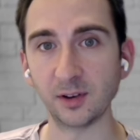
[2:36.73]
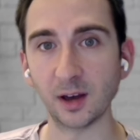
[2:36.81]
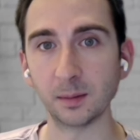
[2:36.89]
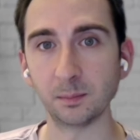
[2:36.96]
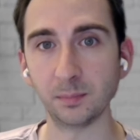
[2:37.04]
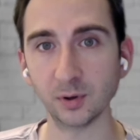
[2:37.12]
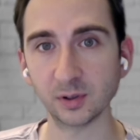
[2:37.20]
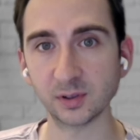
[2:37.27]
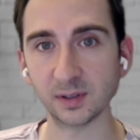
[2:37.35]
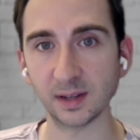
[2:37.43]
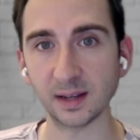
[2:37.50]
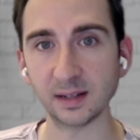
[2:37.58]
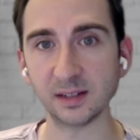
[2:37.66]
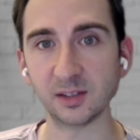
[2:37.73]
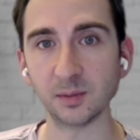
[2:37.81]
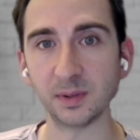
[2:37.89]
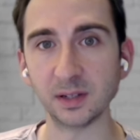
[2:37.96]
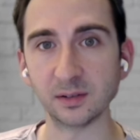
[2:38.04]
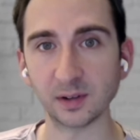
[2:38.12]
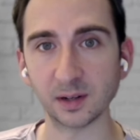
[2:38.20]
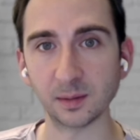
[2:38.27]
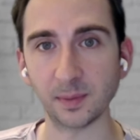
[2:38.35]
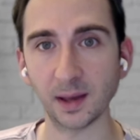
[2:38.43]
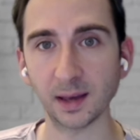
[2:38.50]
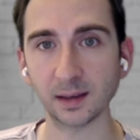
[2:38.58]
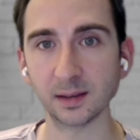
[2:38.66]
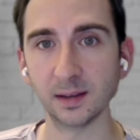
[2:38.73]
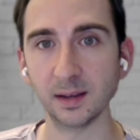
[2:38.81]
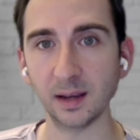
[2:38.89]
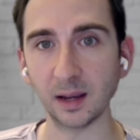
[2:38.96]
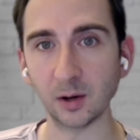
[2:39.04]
have not booked and need to be invited back,